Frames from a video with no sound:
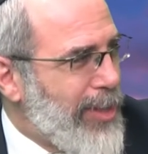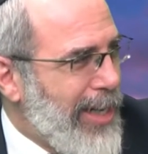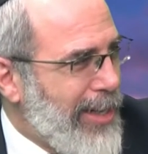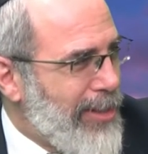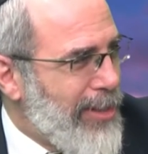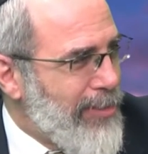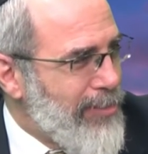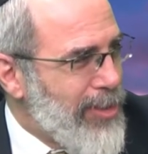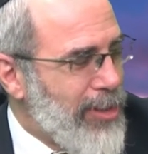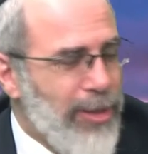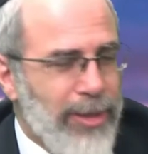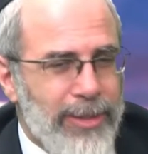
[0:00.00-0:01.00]
Canada,
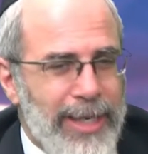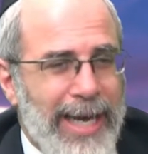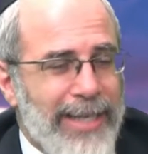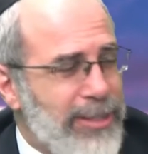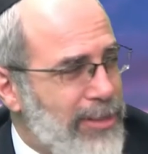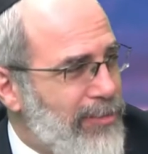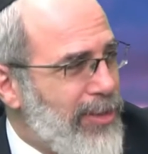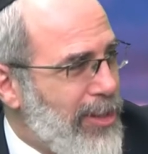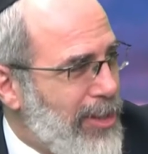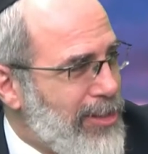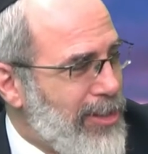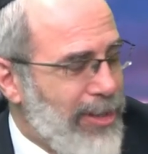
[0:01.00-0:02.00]
called
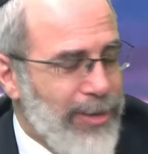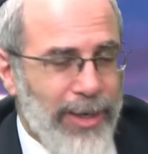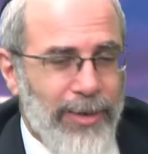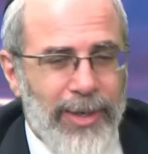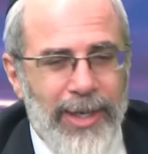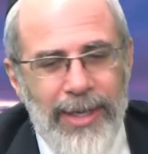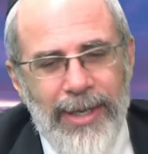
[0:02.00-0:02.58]
Ansonville, Ontario.